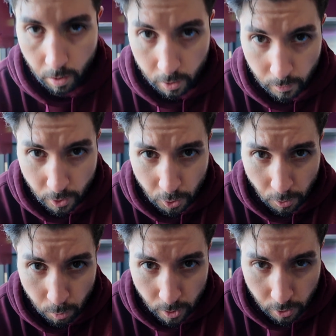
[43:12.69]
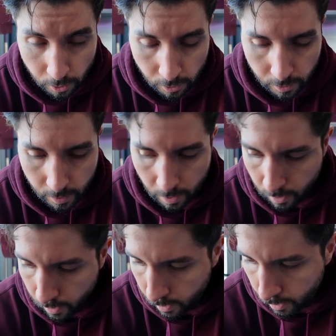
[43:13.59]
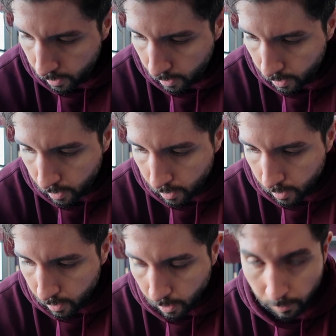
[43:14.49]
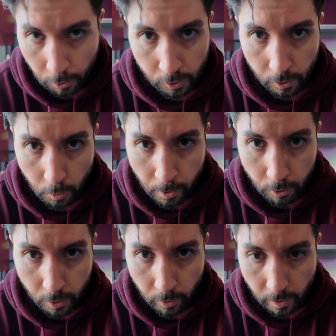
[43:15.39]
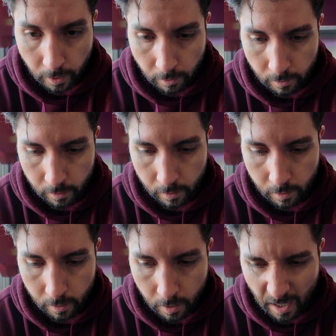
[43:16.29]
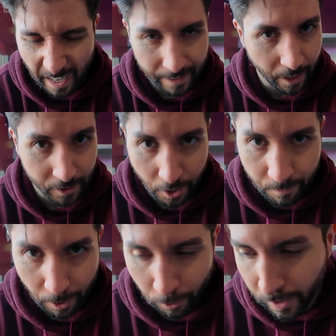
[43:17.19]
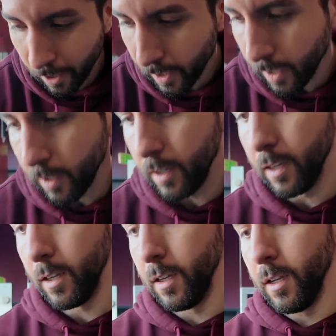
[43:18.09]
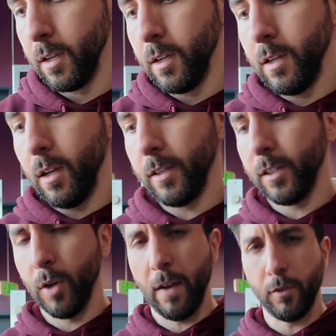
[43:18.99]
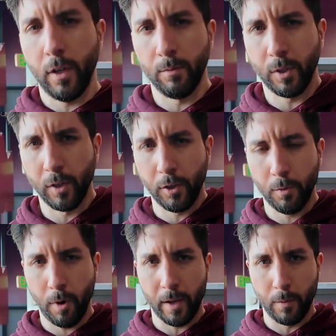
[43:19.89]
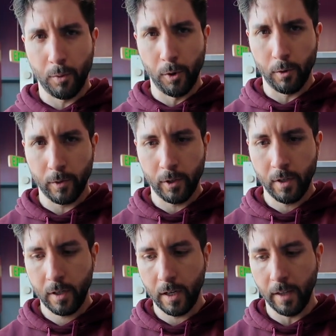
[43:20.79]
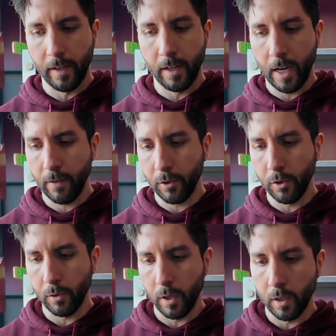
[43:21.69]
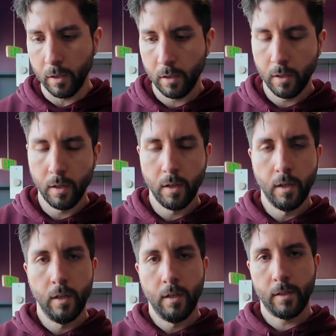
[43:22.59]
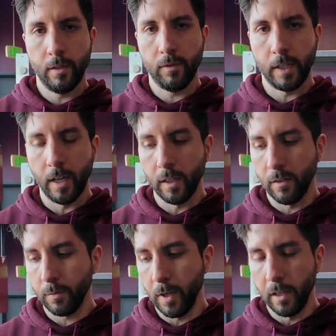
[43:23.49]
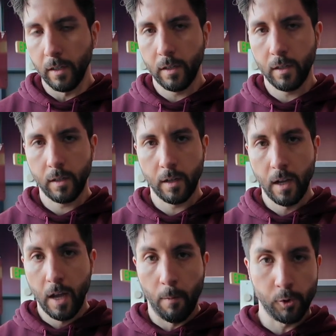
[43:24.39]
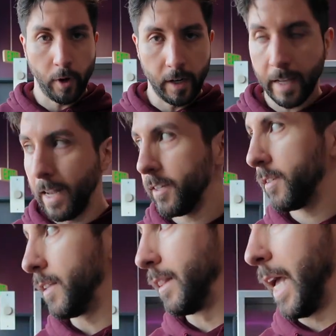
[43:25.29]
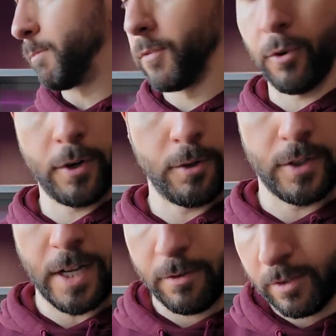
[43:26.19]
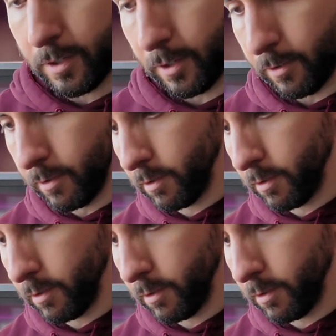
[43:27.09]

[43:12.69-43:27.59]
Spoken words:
just finished doing preachers. I'm just a low posing right now. I've not done my workout yet. I'm still gonna do probably a pullover and then I have to do a stiff leg deadlifts, but I'm trying to catch the light before it goes down, so